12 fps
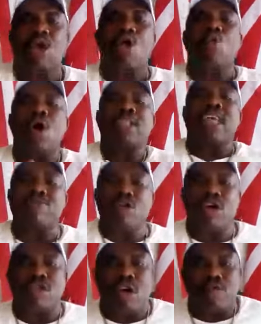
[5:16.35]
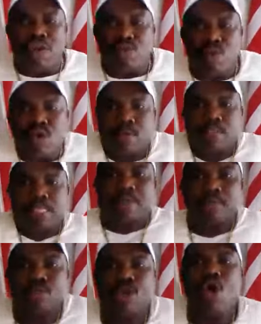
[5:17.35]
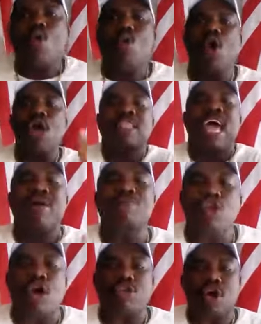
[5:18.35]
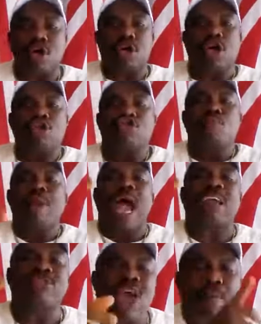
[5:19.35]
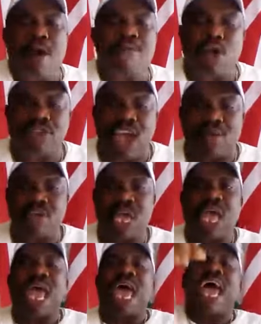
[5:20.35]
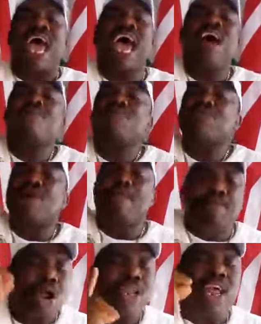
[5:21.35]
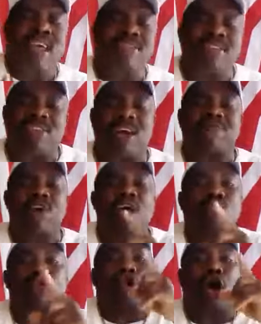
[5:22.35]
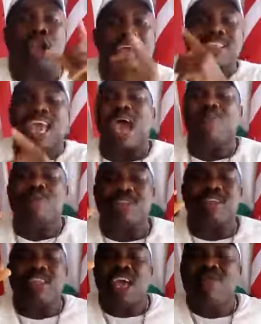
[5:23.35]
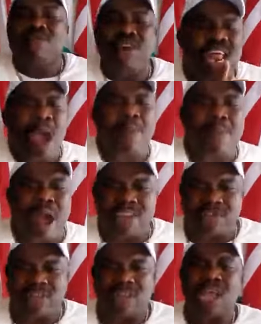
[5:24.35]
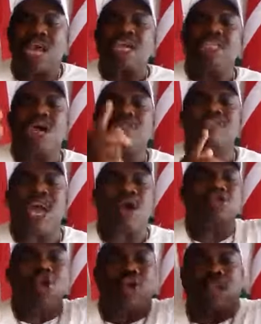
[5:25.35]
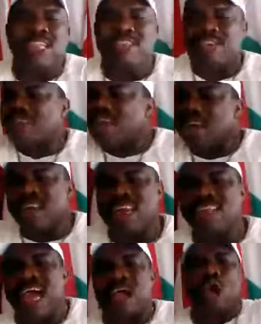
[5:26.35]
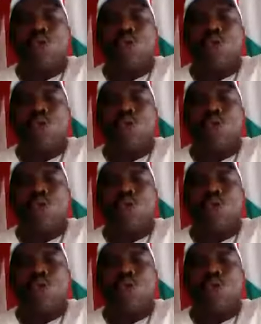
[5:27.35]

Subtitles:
What have you not done, Facebook? What have you not done? You should be ashamed of yourself. Every brothers and sisters, Facebook collect everything. They invade our privacy. They will tell you to click this, click that.